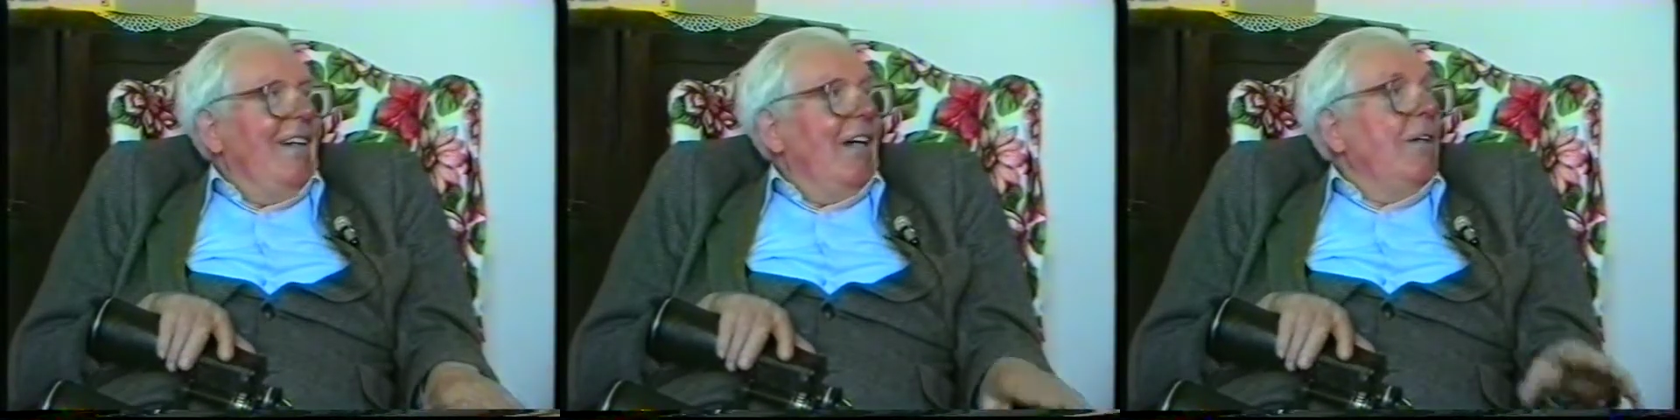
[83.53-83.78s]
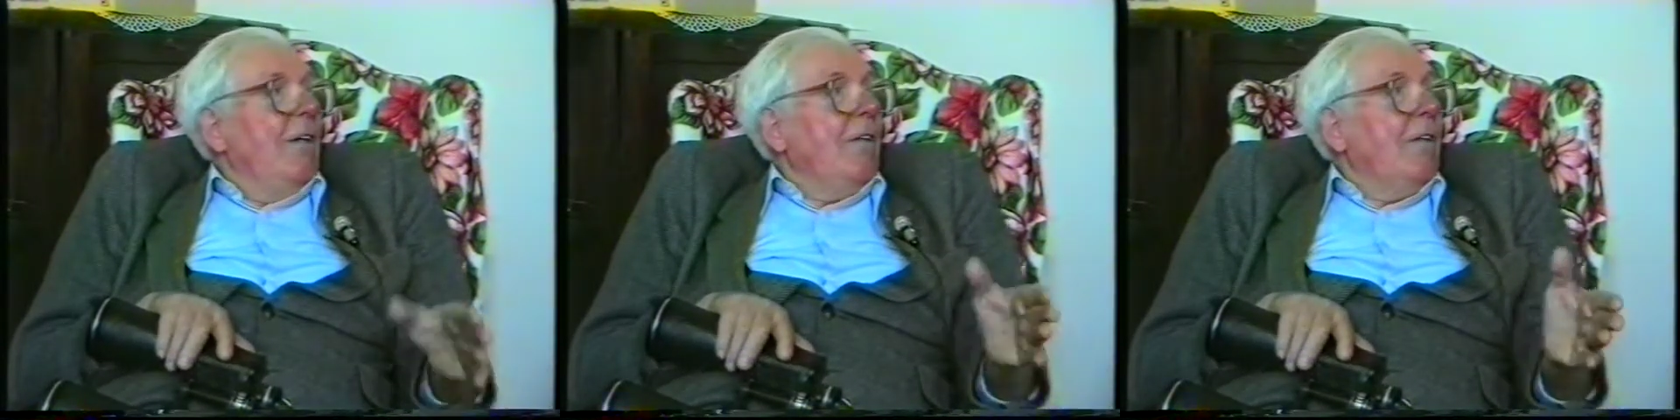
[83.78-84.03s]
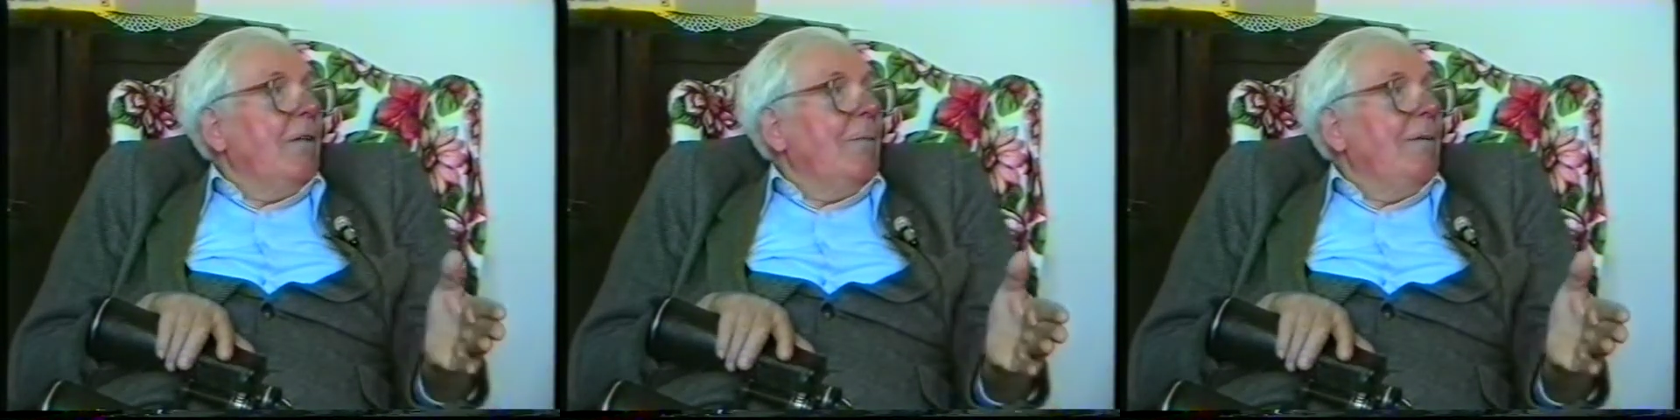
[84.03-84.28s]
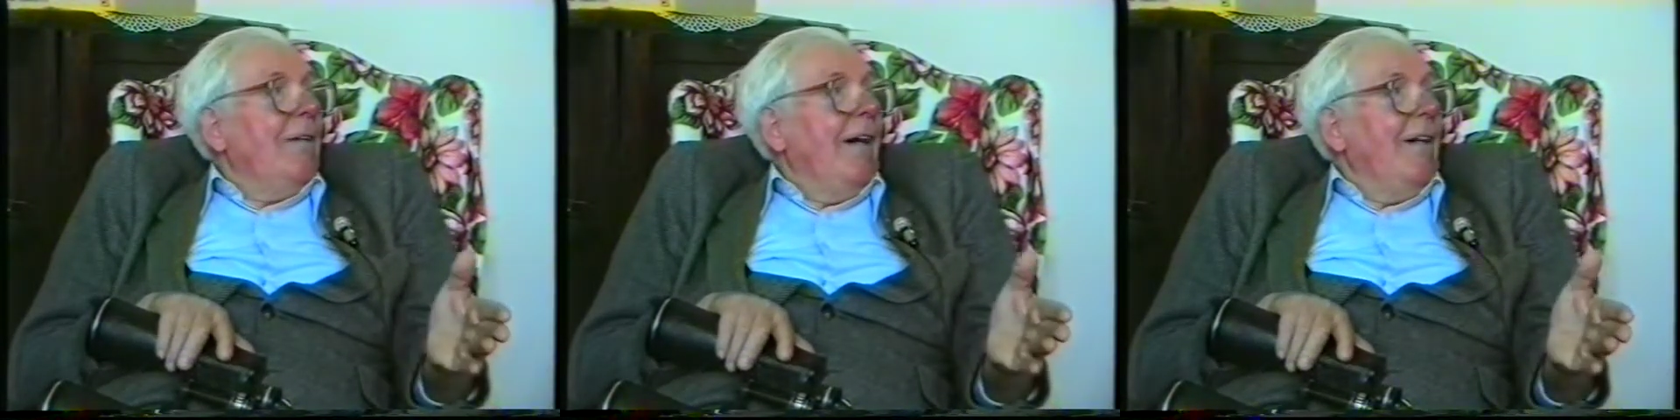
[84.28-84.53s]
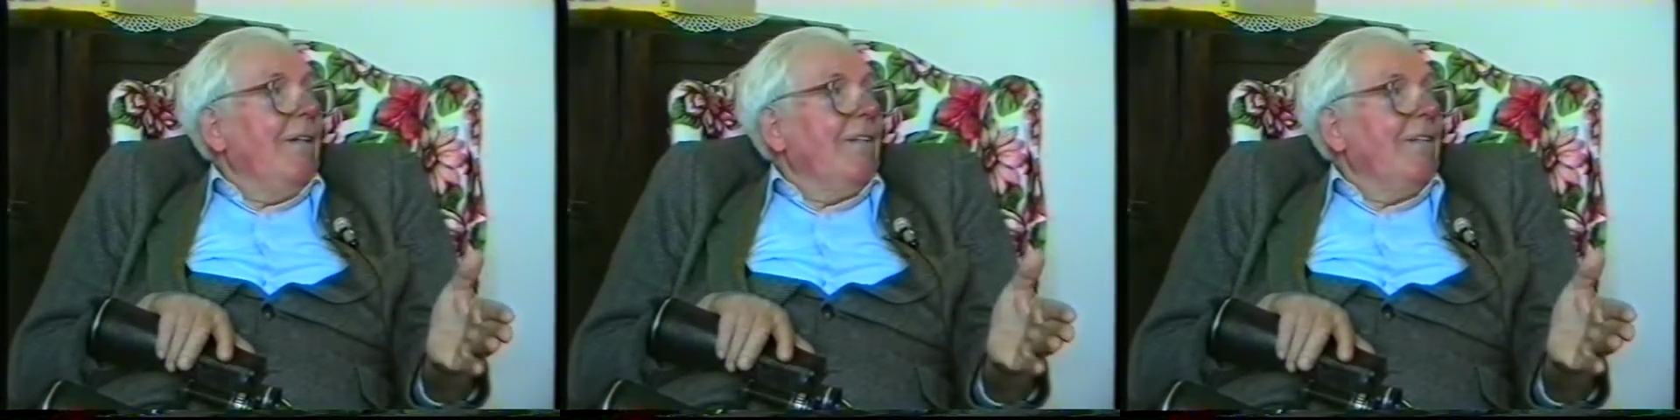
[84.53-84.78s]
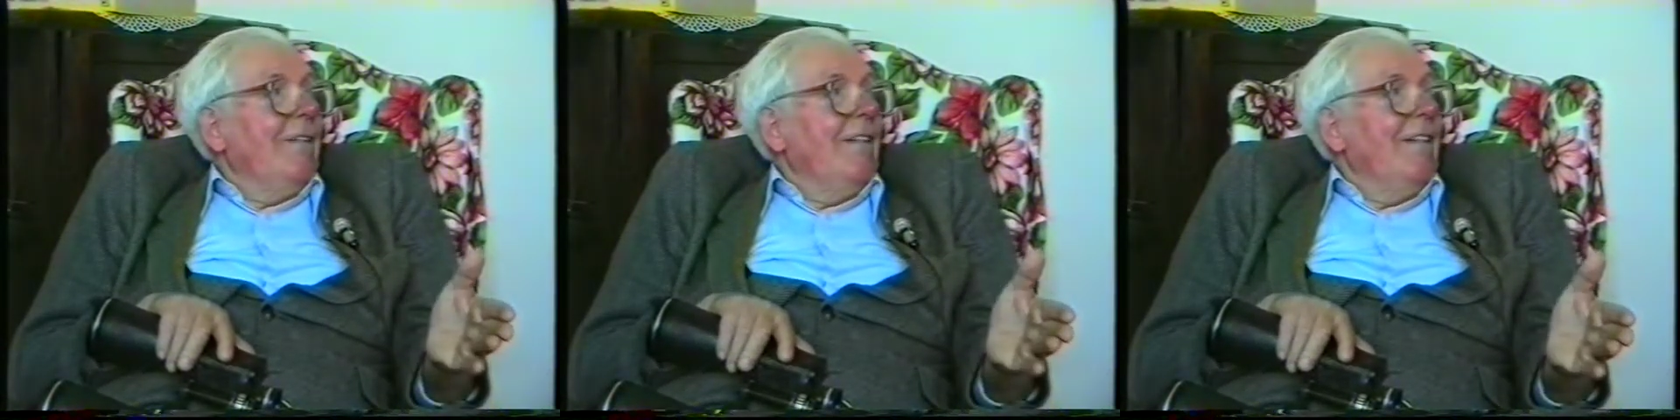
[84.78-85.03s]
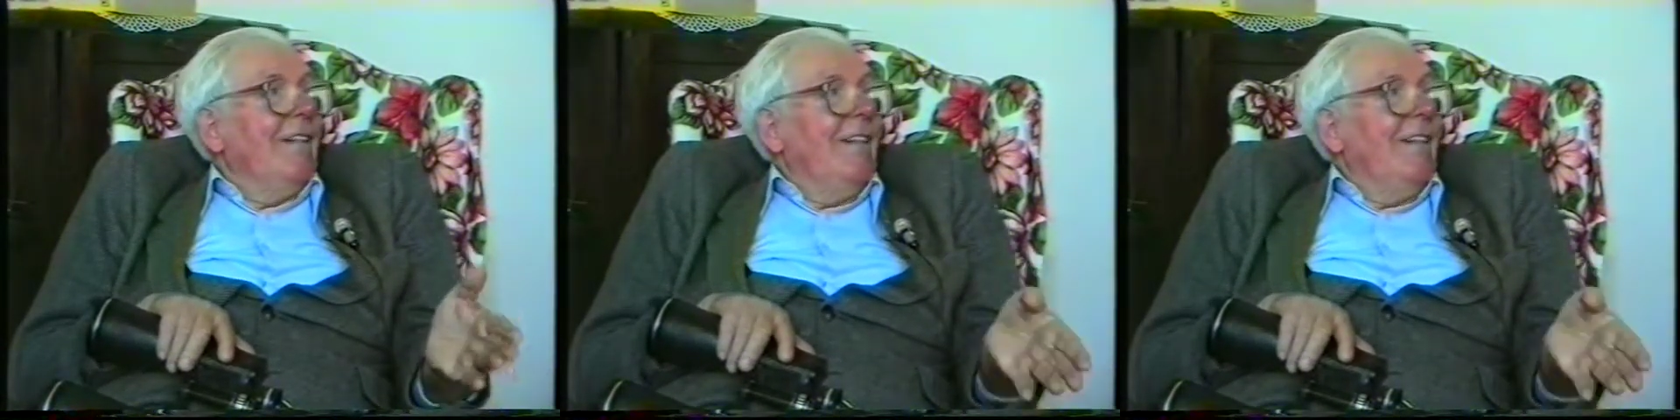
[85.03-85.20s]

another couple of hours, yeah.